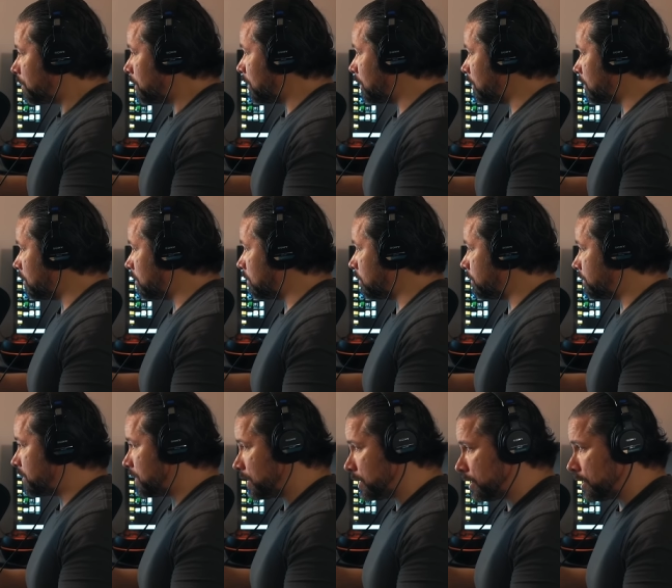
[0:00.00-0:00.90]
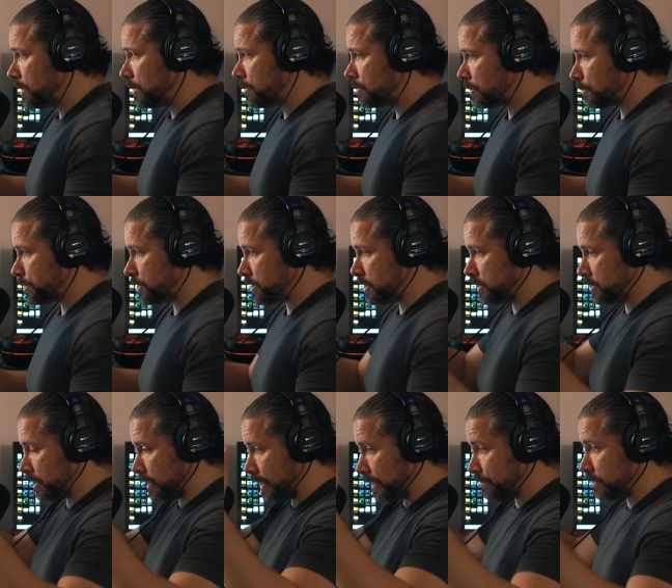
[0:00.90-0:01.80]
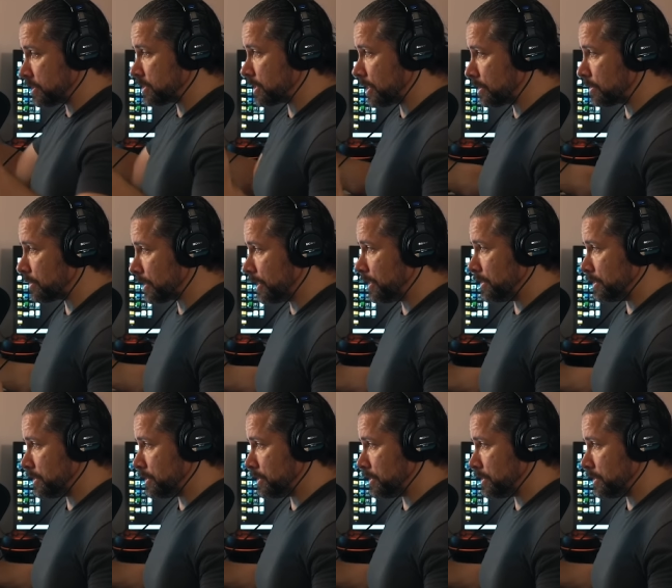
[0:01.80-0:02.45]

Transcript: of Dee Dee, I mean, she's a heavy set lady.